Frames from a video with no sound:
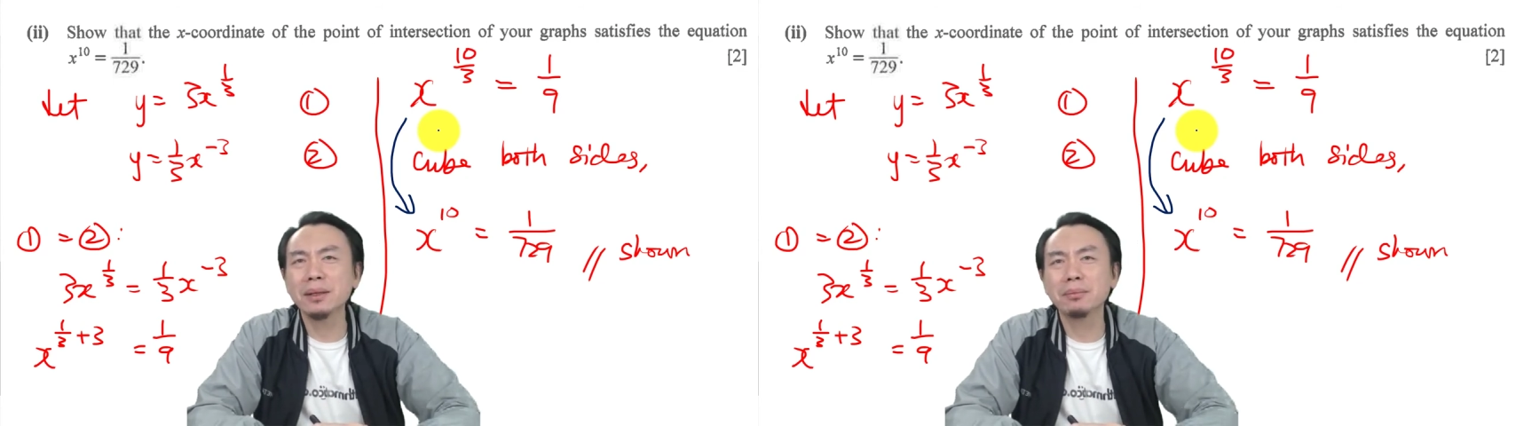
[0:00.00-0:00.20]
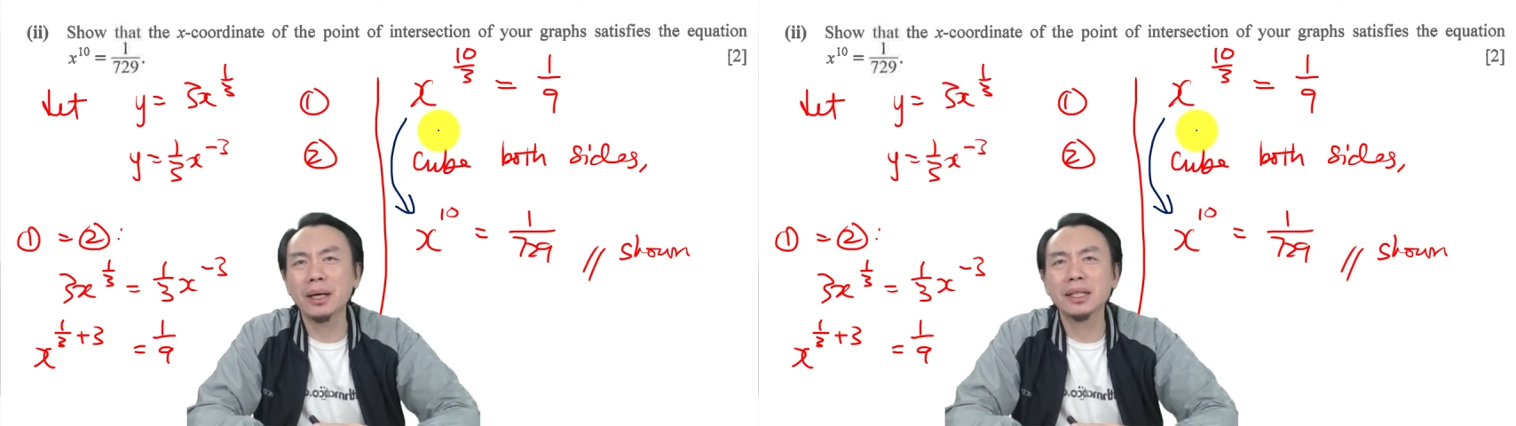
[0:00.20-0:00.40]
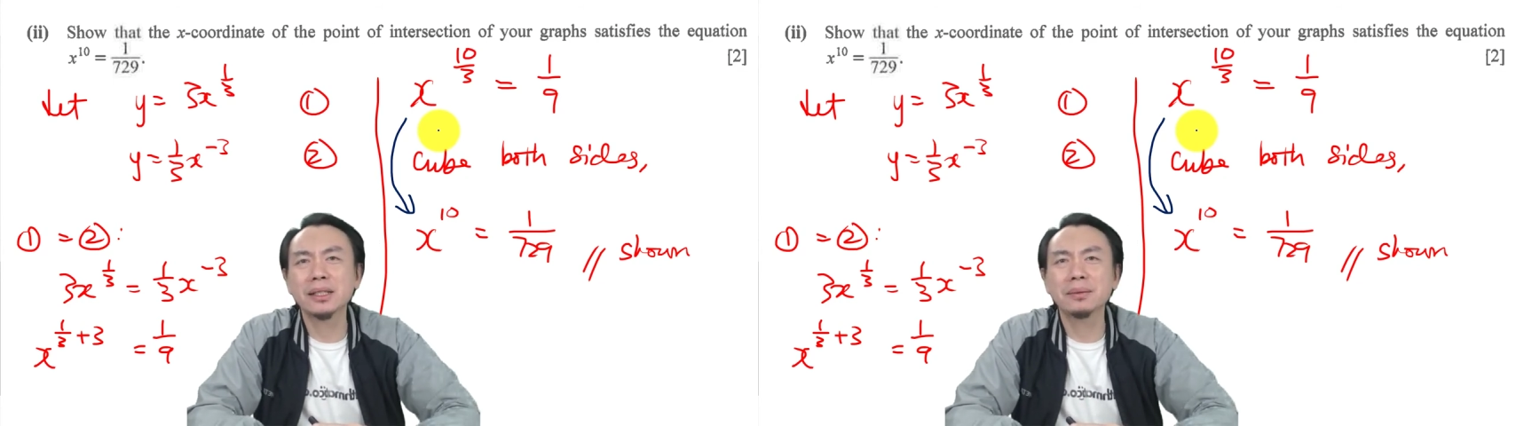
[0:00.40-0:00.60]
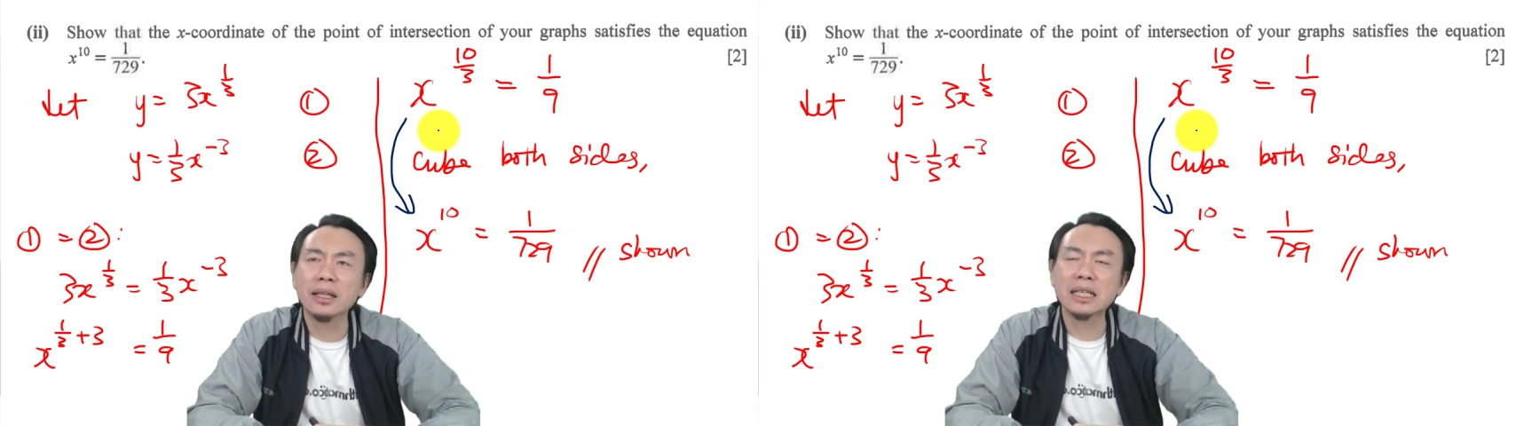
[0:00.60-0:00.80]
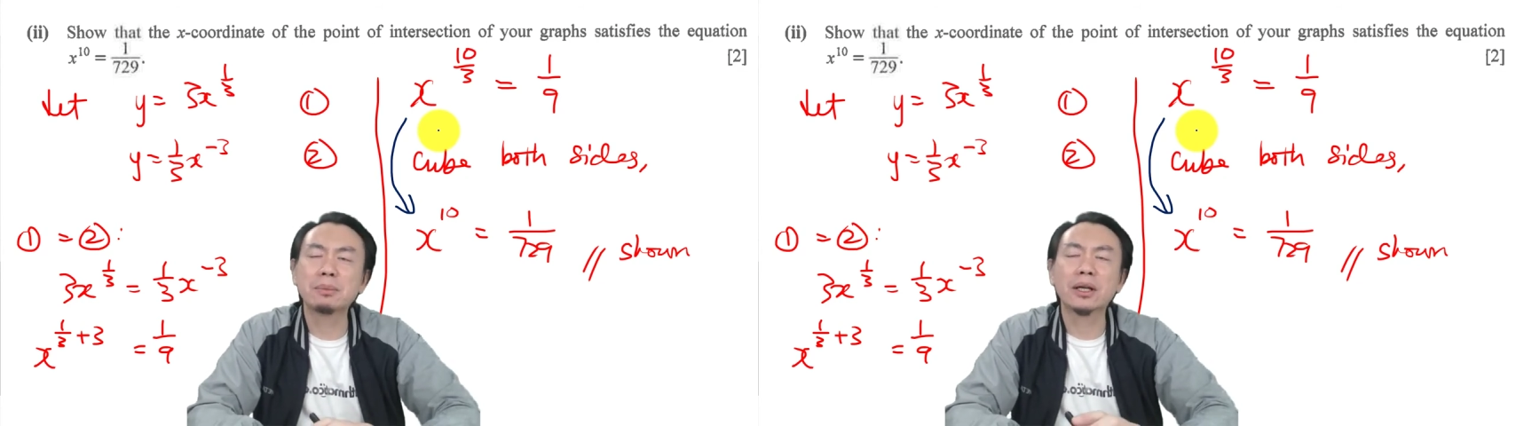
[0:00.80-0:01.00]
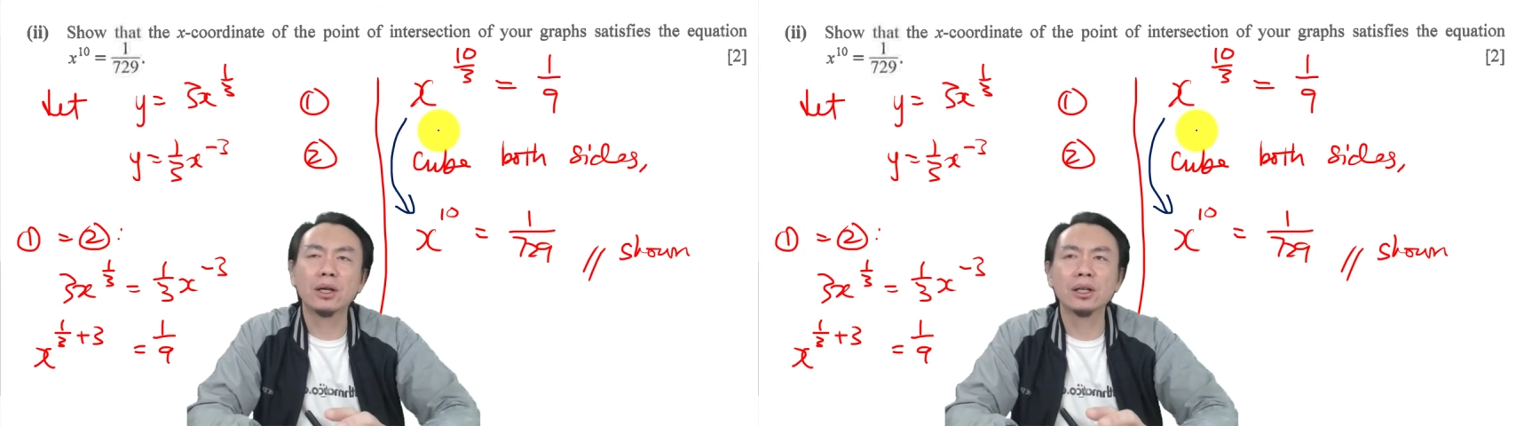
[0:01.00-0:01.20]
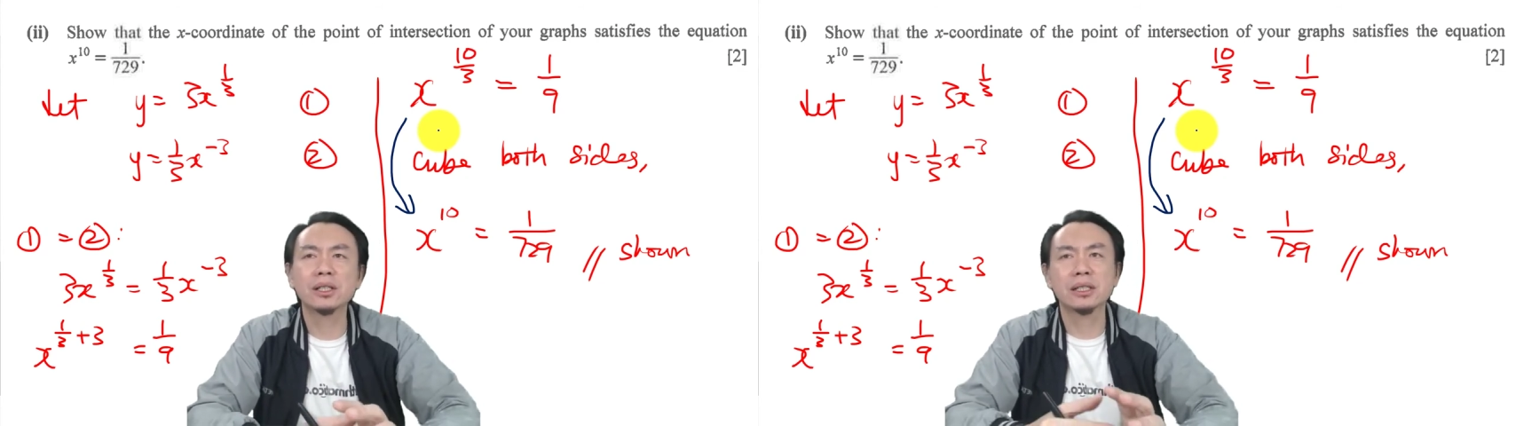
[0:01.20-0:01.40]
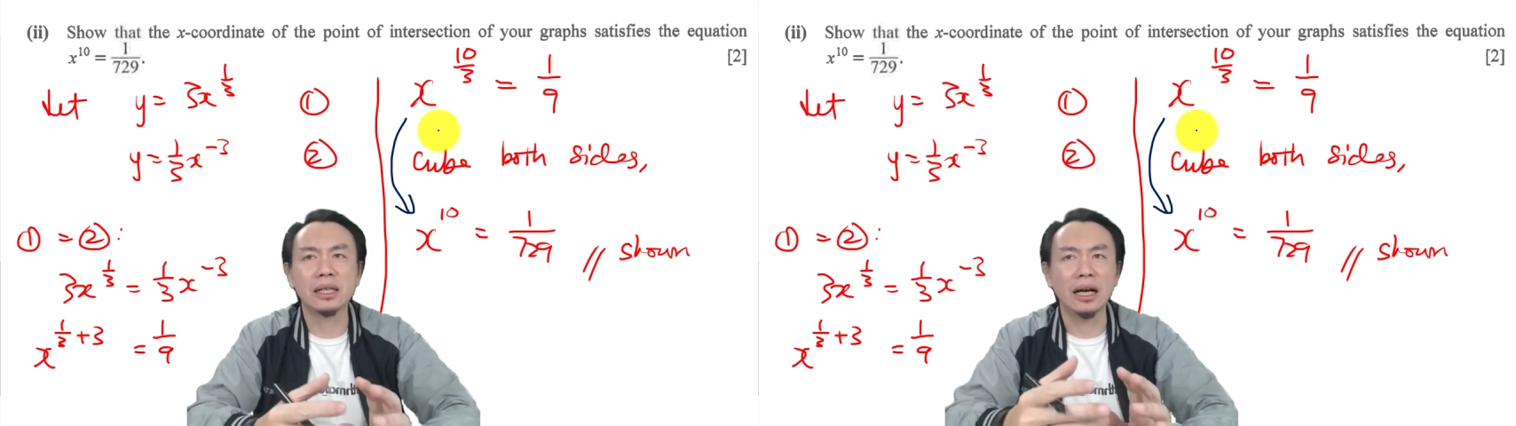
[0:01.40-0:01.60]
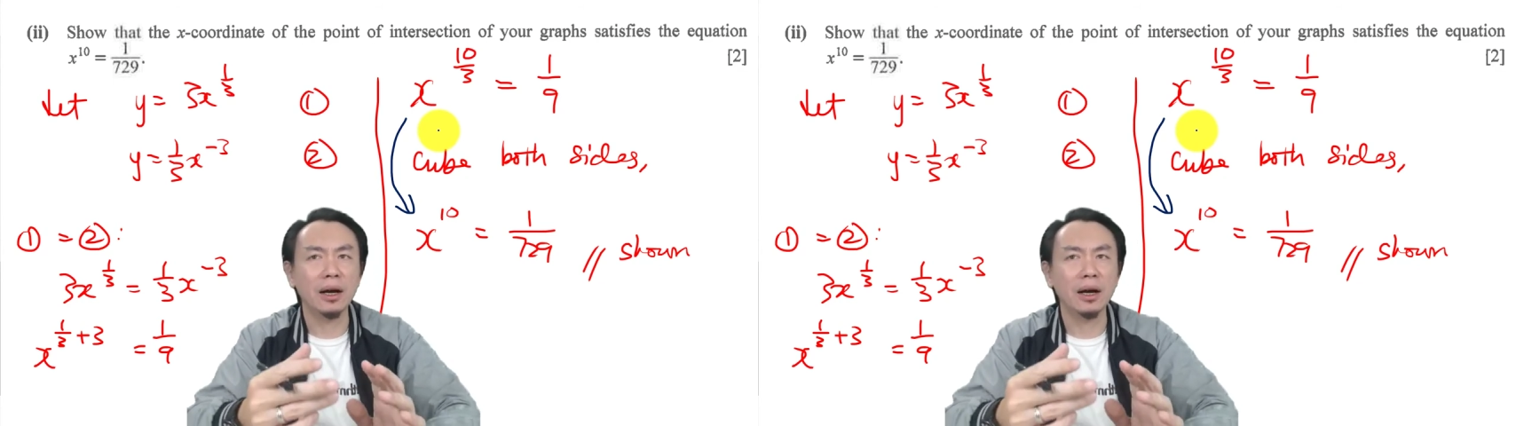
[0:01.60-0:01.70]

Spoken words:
but that's because